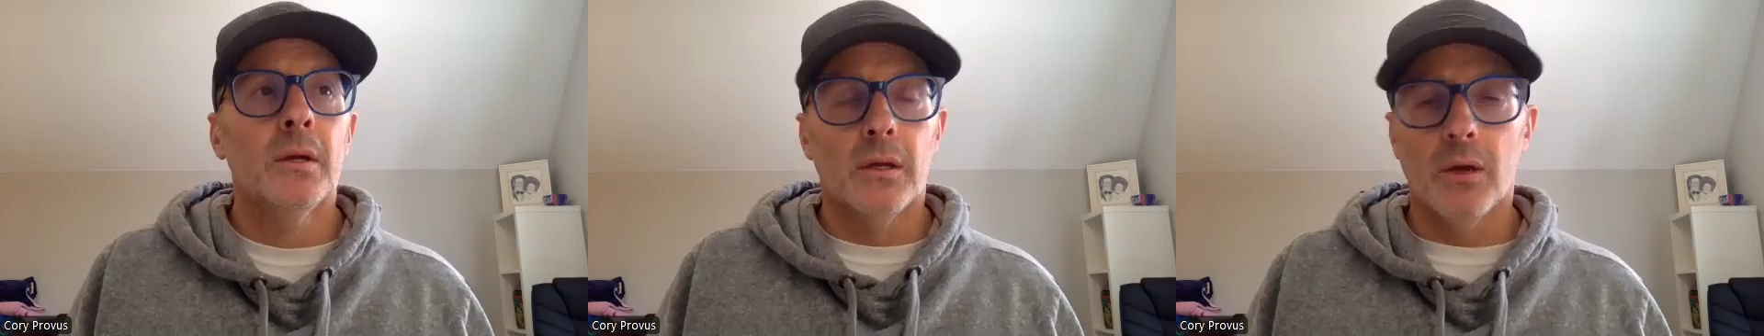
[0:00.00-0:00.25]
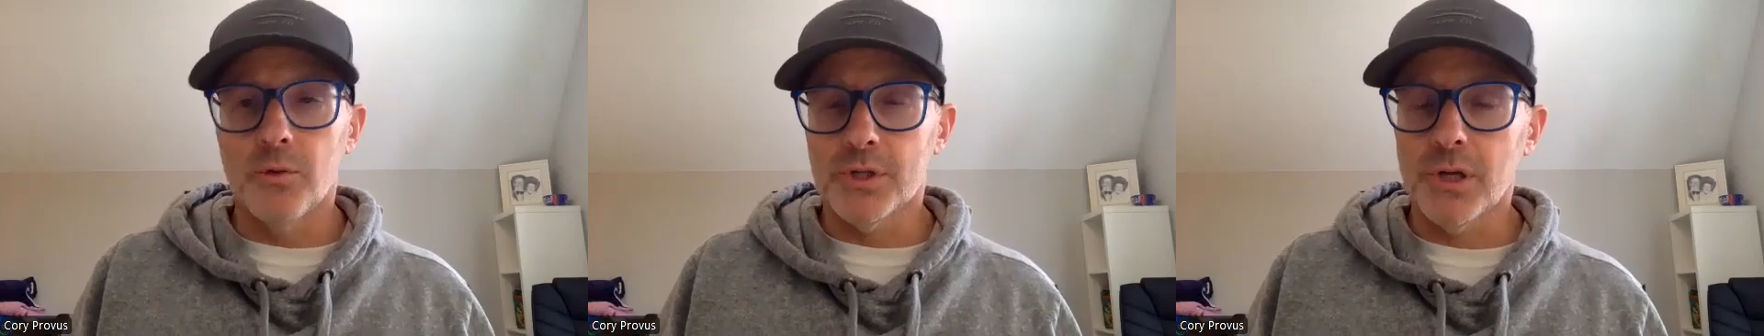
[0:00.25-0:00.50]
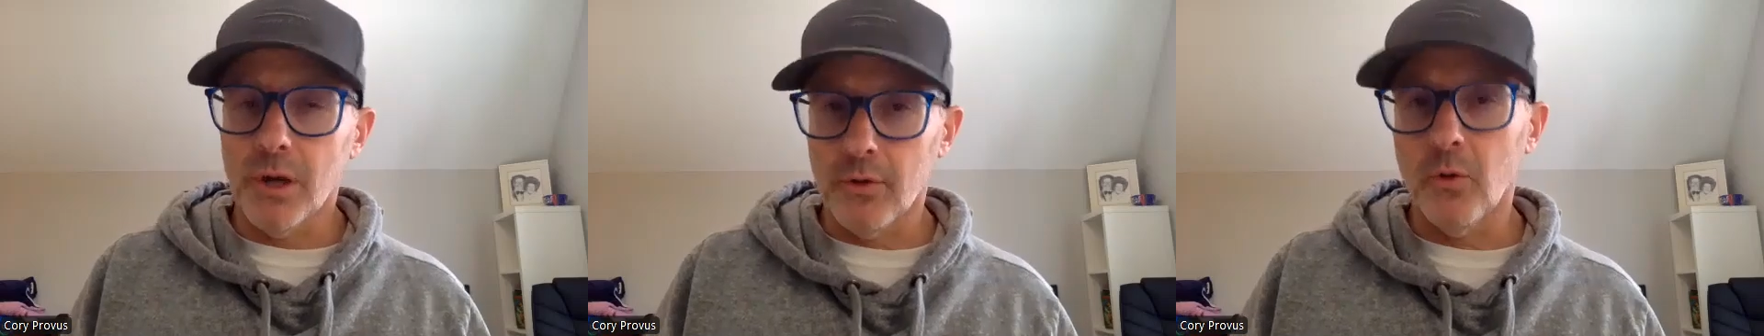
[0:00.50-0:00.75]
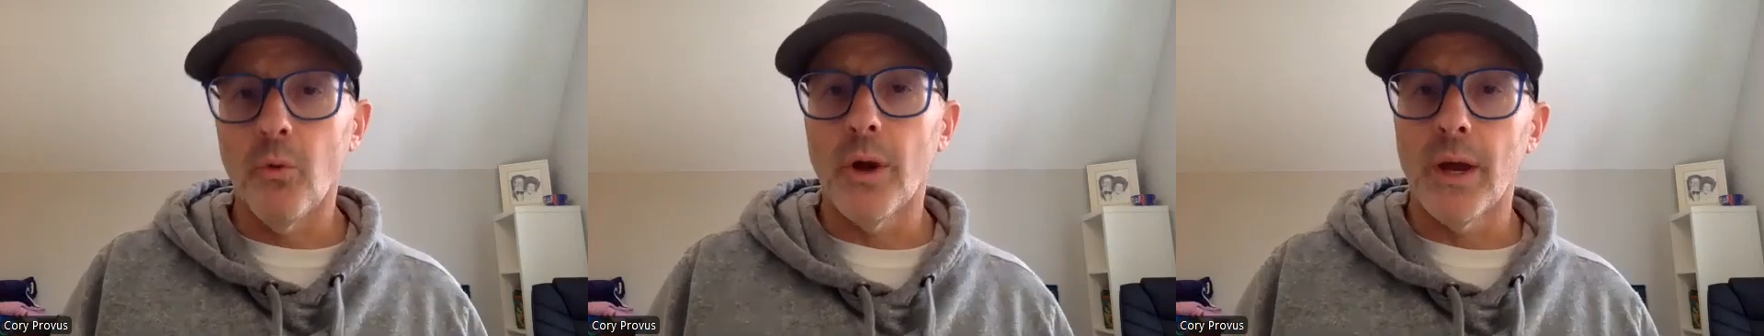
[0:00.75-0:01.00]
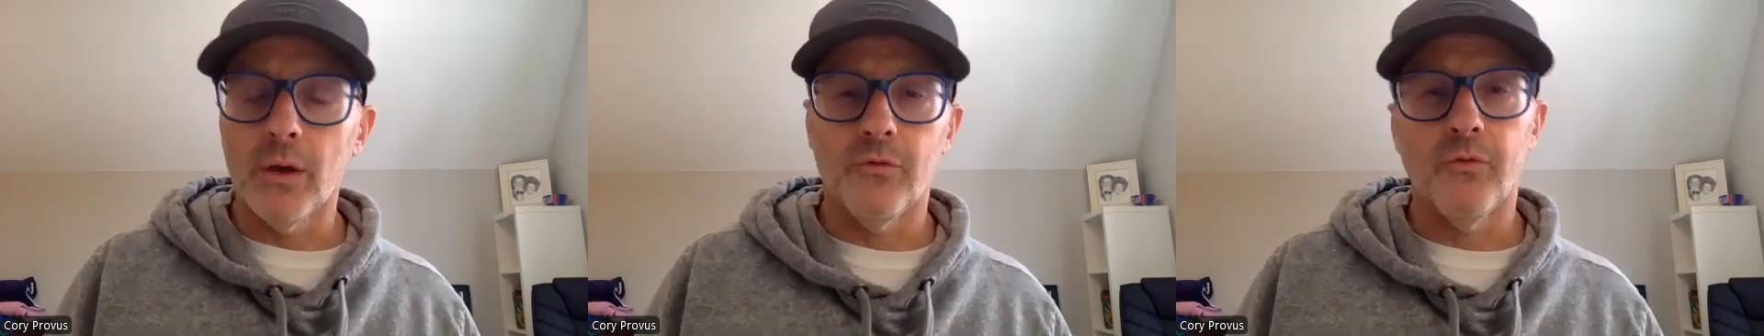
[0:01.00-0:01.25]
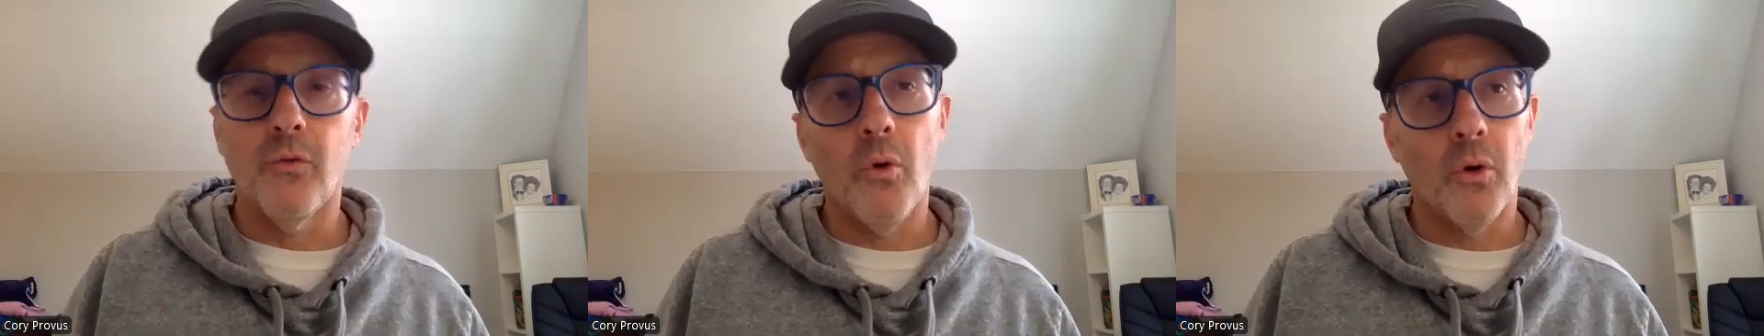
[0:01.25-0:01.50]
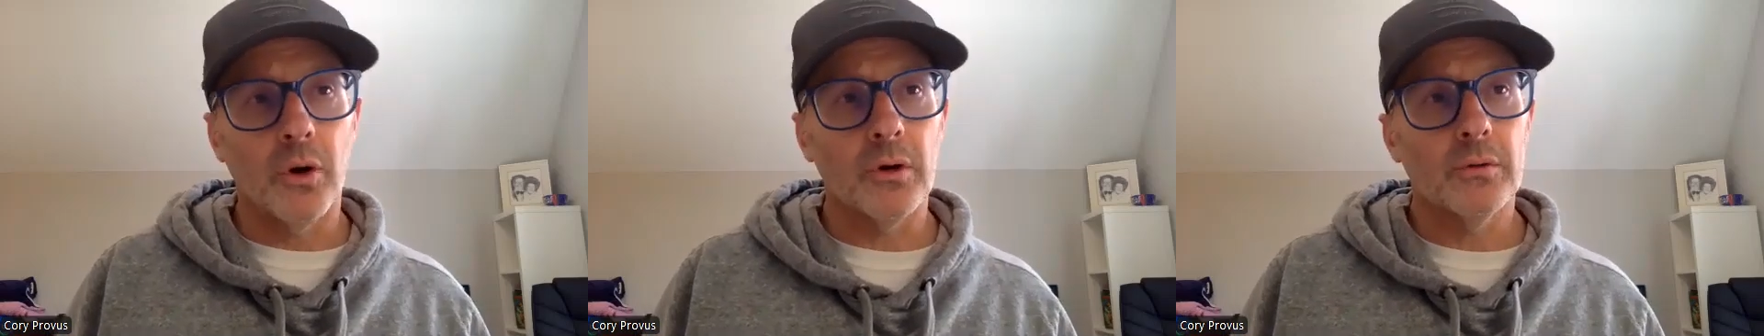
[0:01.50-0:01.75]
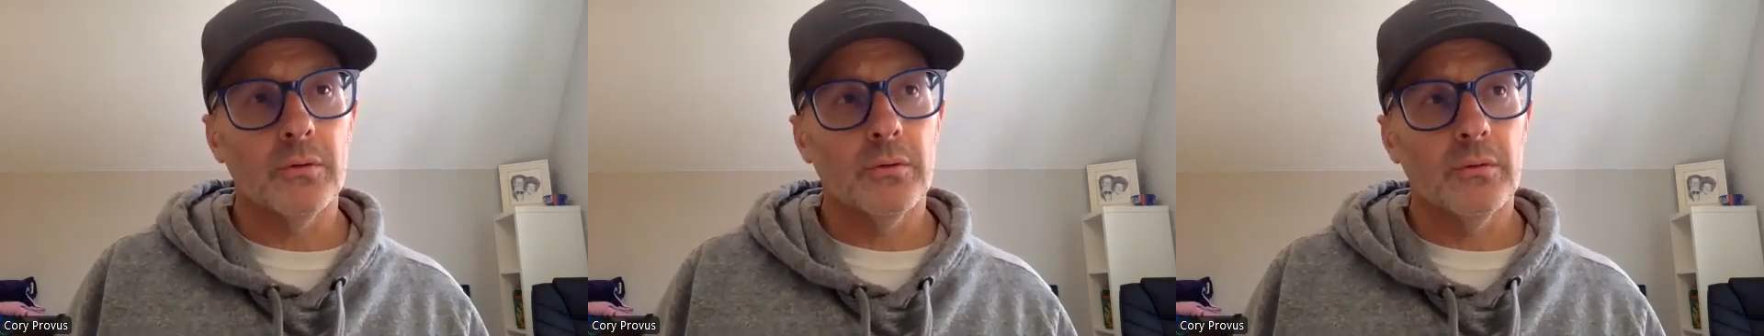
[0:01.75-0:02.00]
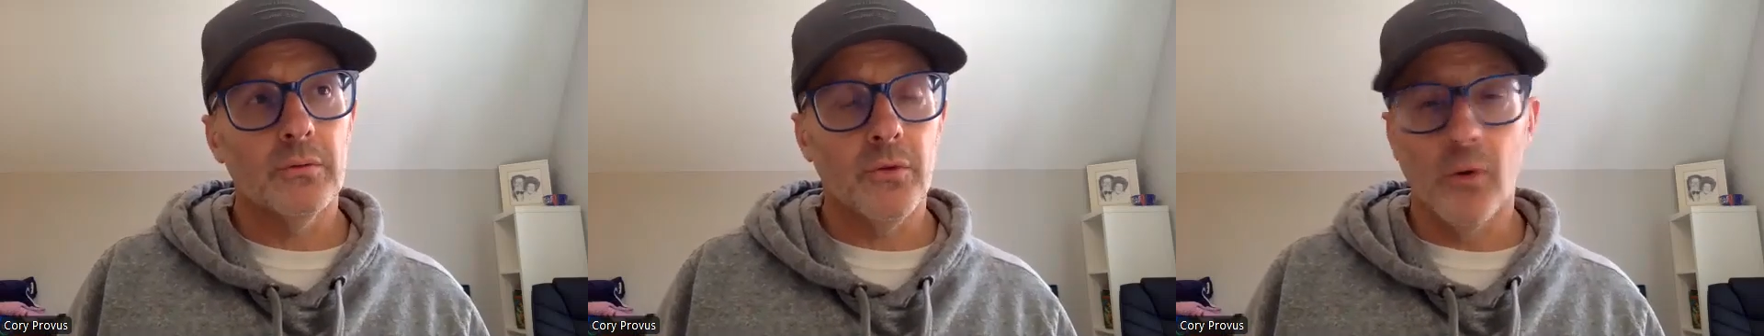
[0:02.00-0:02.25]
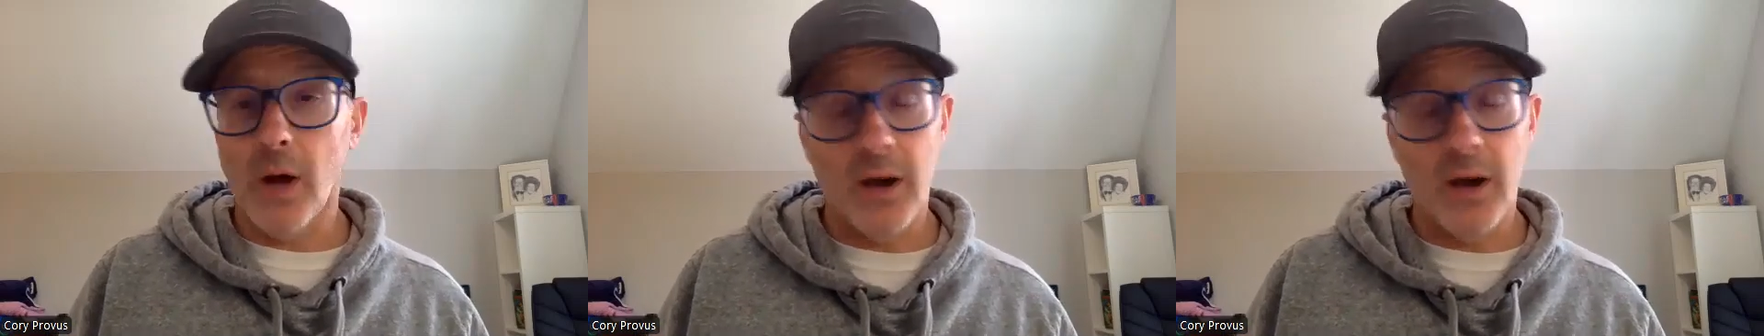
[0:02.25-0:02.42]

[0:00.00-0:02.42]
it was another way for, though